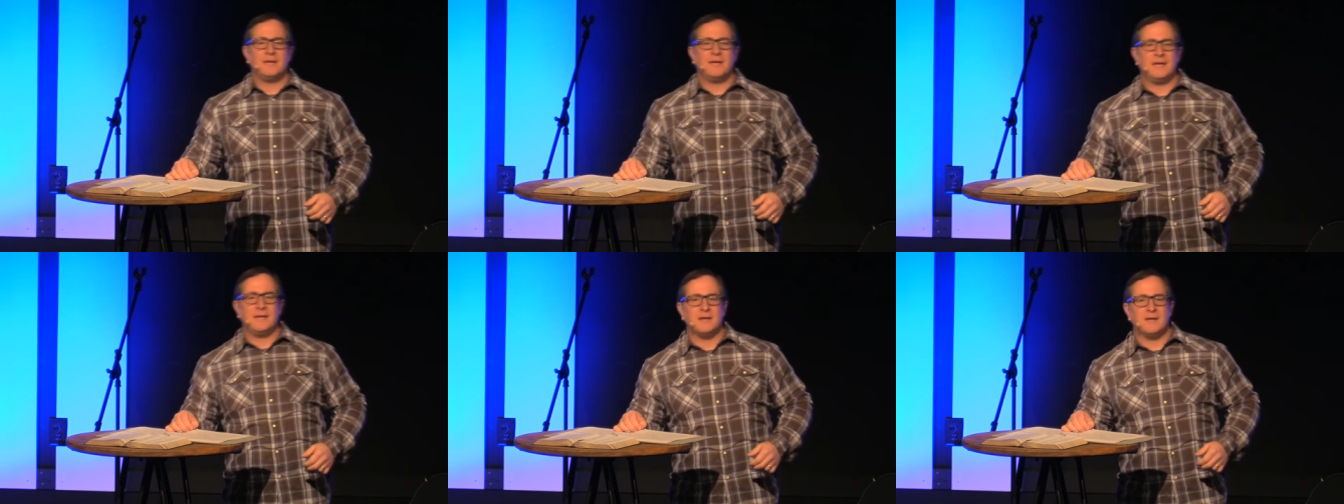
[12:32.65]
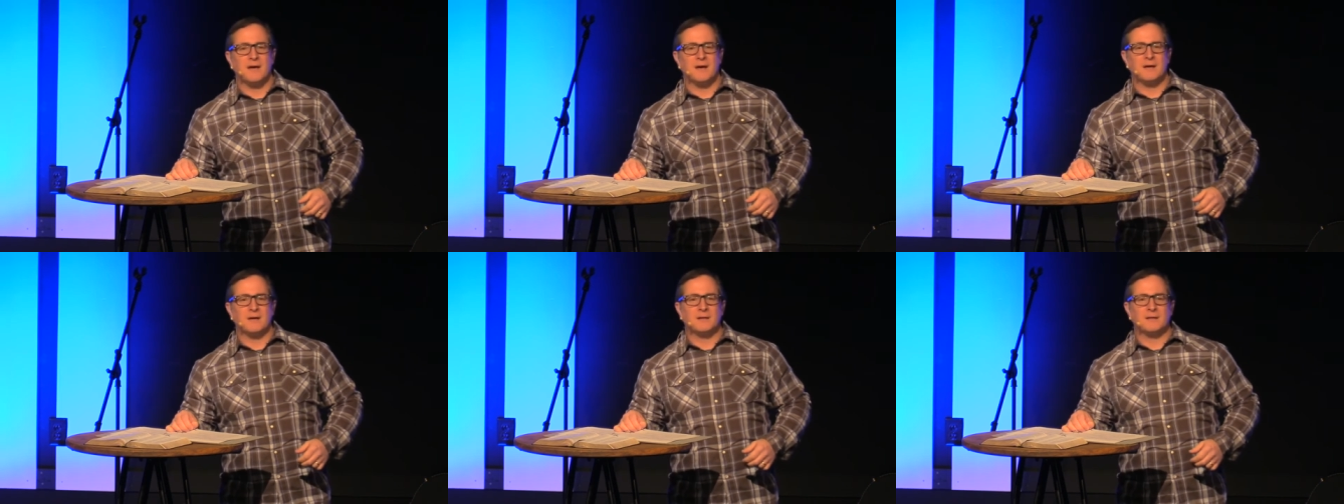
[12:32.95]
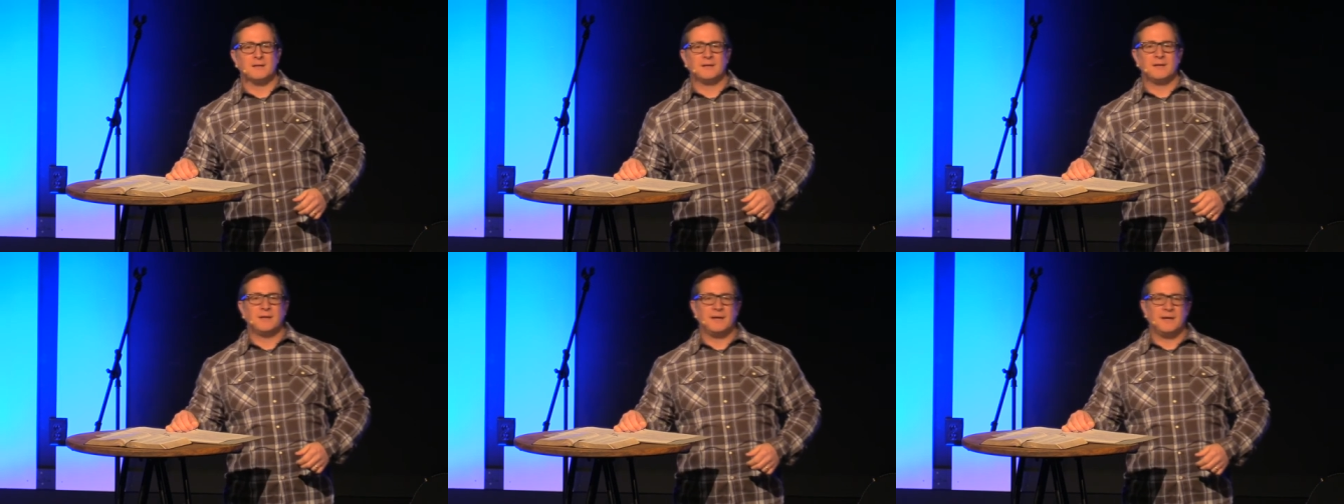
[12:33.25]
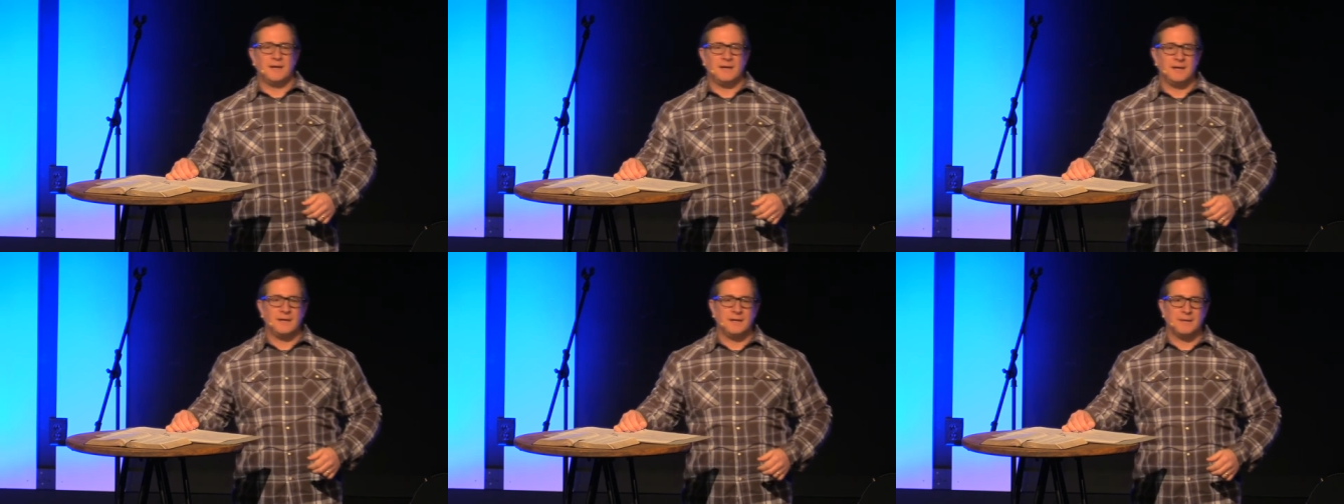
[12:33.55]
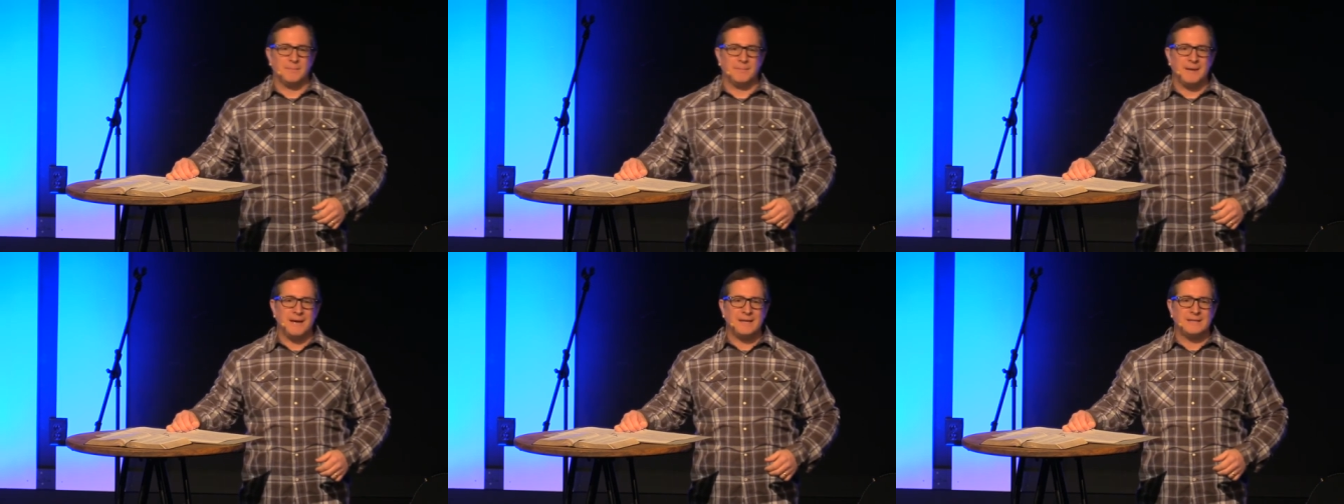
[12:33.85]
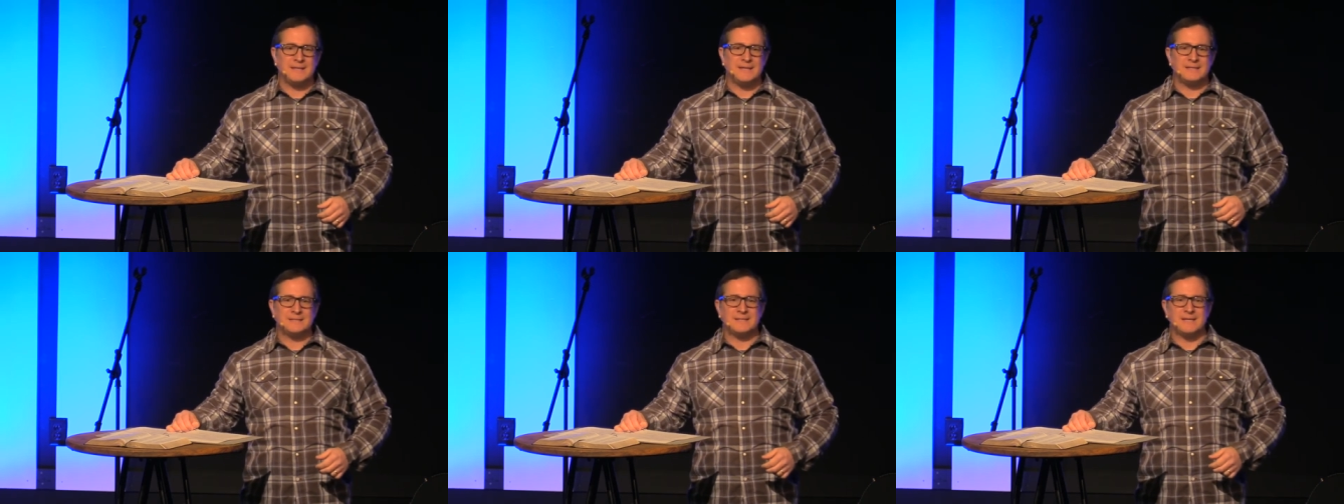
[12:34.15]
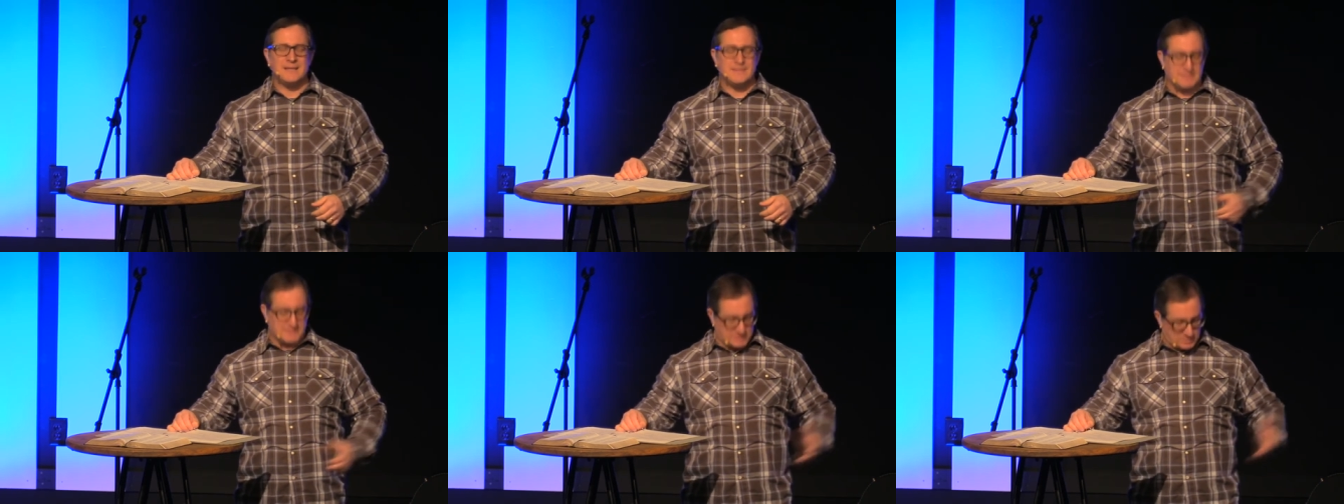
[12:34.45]
And about that
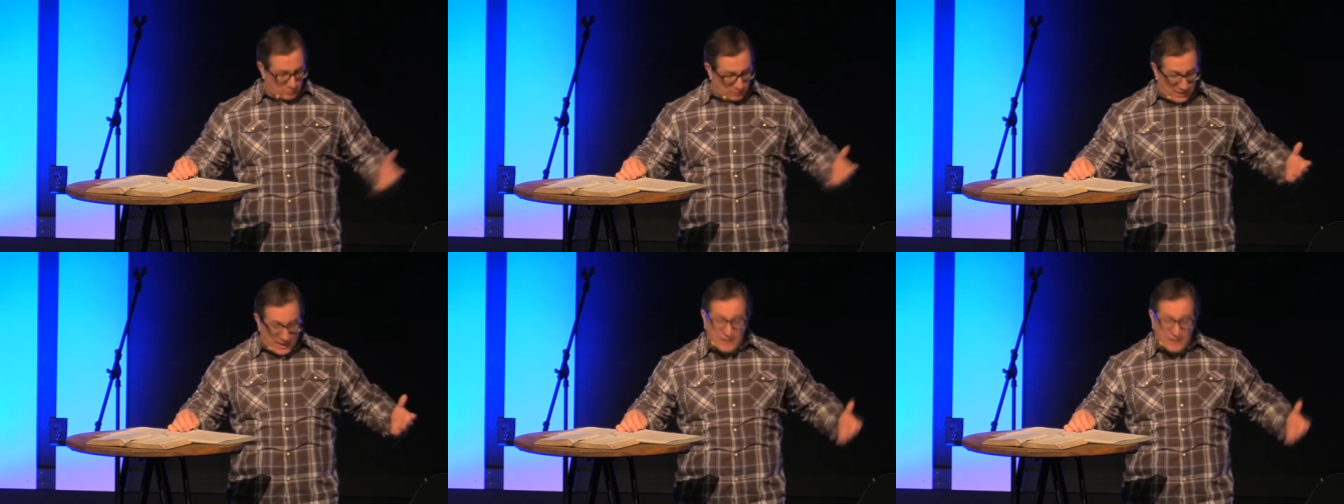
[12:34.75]
time, I said,